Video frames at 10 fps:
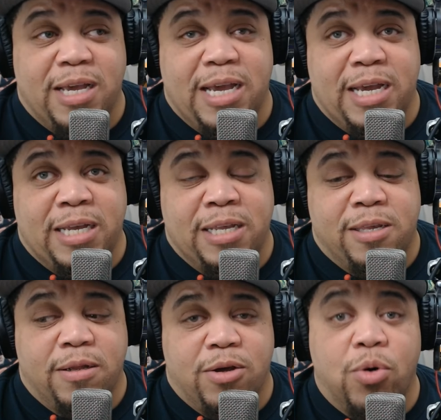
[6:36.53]

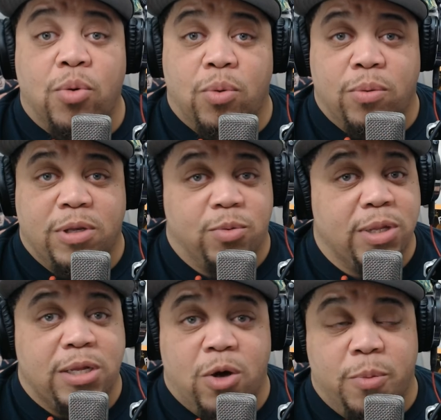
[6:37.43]
is cool. It's
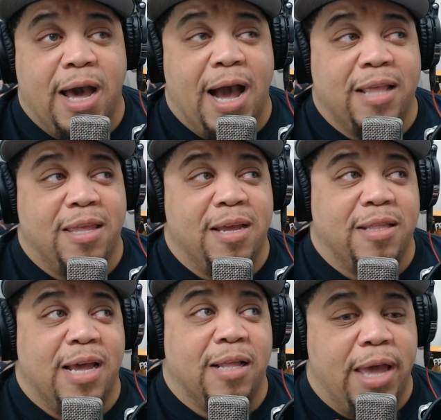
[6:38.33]
really dope. I
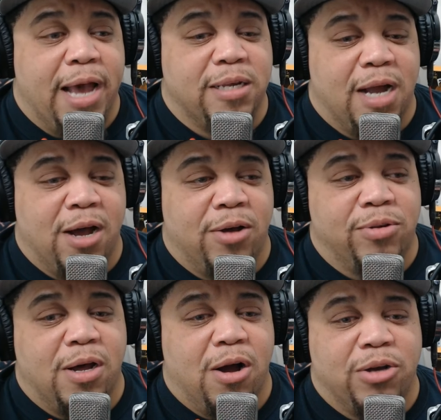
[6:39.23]
think that X
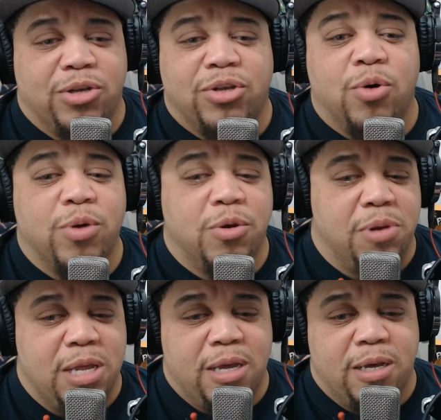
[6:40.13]
Guys are so
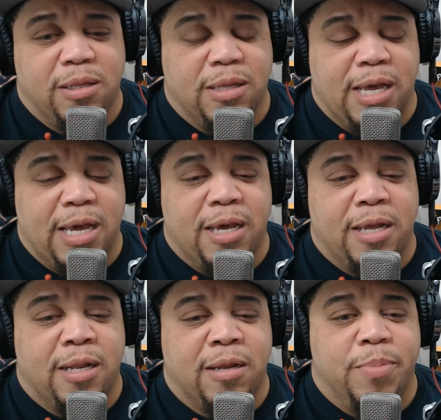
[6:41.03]
unique
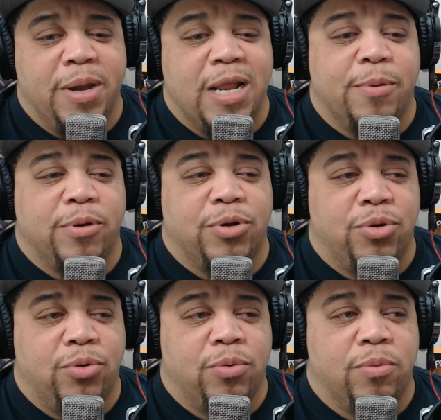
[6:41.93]
in being able to
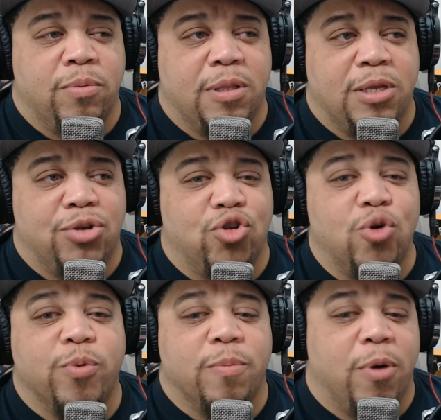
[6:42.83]
do the
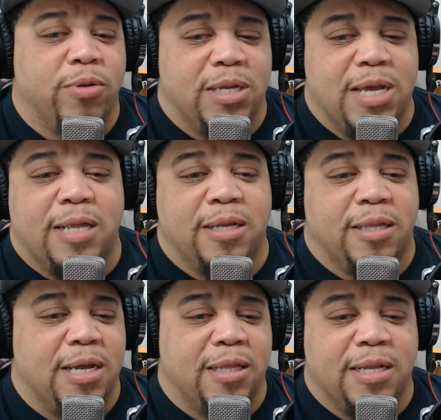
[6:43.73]
super multi talented
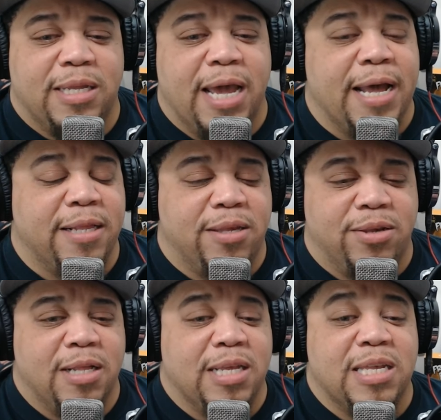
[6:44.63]
thing, the
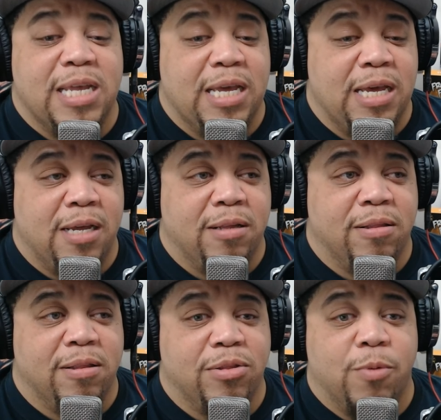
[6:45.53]
dance, the singing,
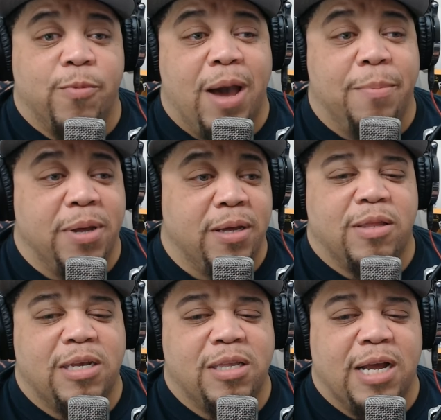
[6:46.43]
the rapping.
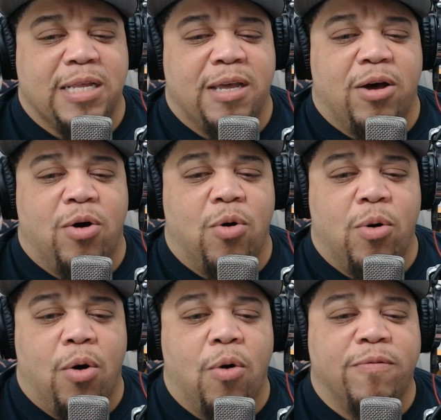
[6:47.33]
This like the
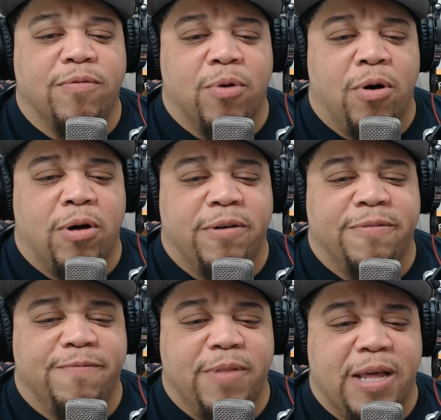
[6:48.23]
whole overall
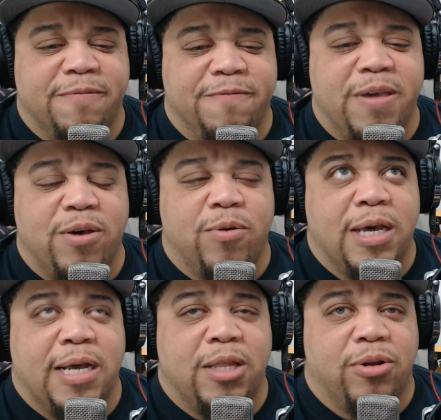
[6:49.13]
of like
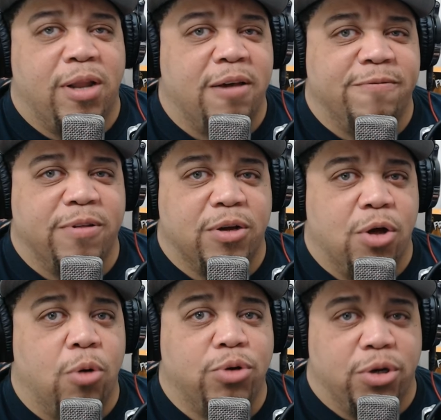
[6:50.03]
feel and their love for the
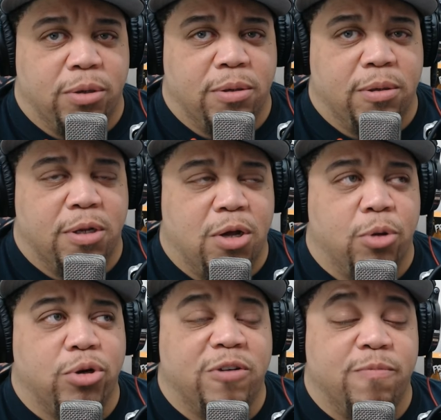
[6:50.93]
culture the
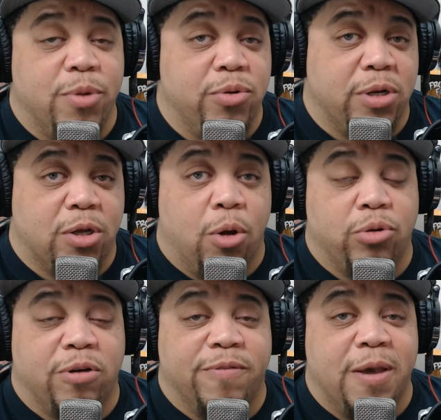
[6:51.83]
culture of music, the
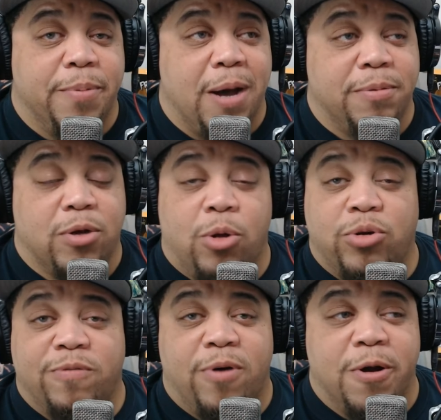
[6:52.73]
culture of hip hop, the
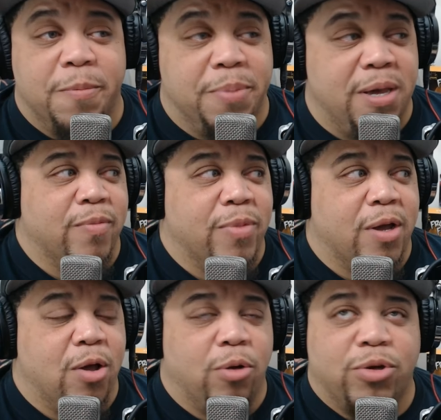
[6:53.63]
culture of R and B, the
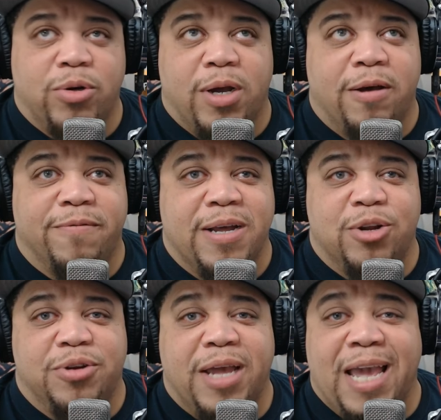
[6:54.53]
culture of
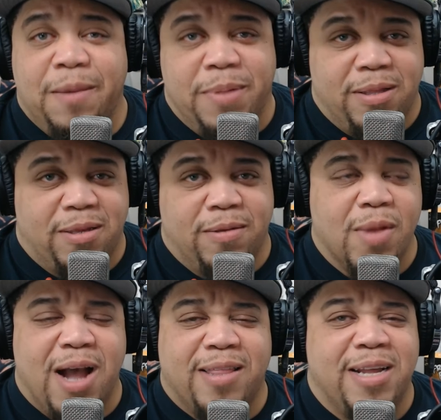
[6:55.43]
entertainment.
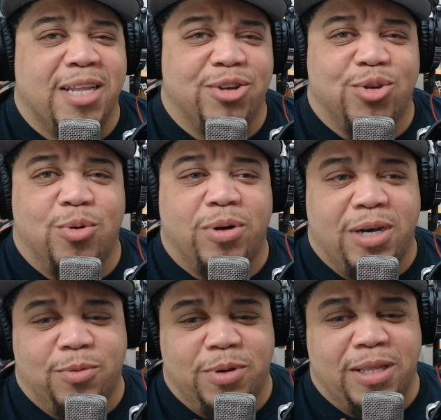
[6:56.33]
I think they're so
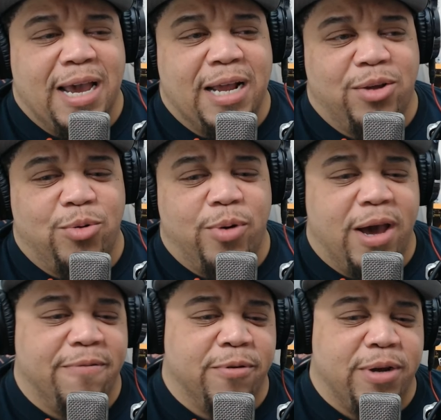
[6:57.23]
good with it. And
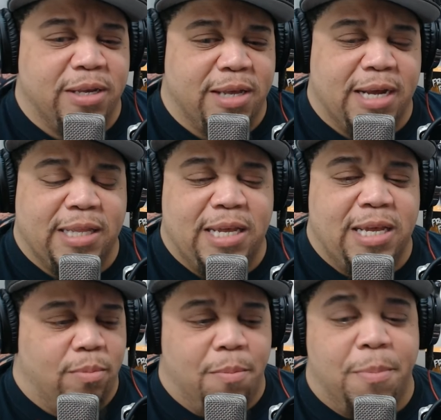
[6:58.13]
whoever is like
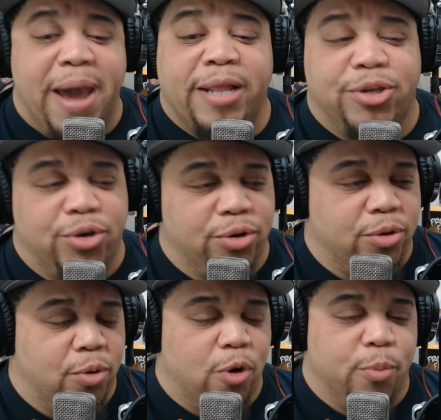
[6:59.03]
the manager or